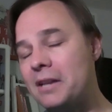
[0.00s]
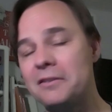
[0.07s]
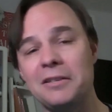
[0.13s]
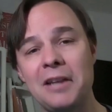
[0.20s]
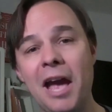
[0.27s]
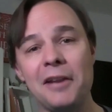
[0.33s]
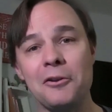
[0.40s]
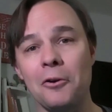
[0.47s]
as a
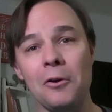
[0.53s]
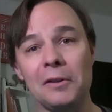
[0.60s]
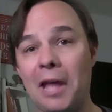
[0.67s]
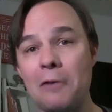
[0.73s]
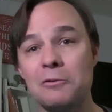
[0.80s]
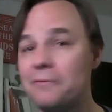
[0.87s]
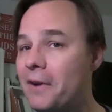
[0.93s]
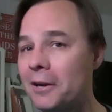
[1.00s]
9-year-old,
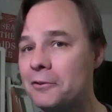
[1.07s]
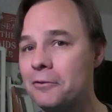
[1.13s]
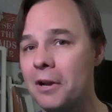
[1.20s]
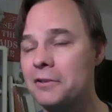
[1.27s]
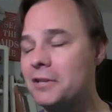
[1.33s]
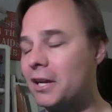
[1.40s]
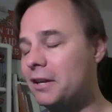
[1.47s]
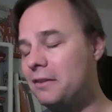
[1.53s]
I was very
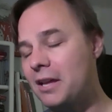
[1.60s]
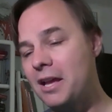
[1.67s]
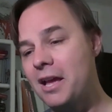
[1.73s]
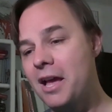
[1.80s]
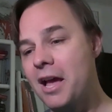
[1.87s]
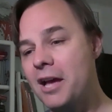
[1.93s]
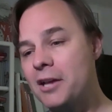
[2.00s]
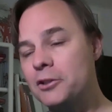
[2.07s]
trusting.
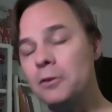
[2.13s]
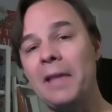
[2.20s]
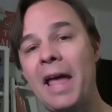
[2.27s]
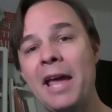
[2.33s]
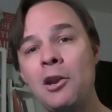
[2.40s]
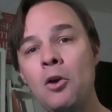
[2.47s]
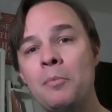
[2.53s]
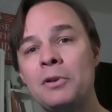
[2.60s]
So
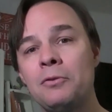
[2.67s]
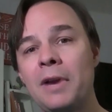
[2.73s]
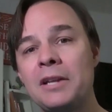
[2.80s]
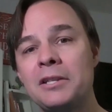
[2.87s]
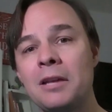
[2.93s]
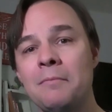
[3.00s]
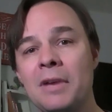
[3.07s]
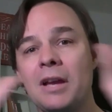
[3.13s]
Lando betrays them,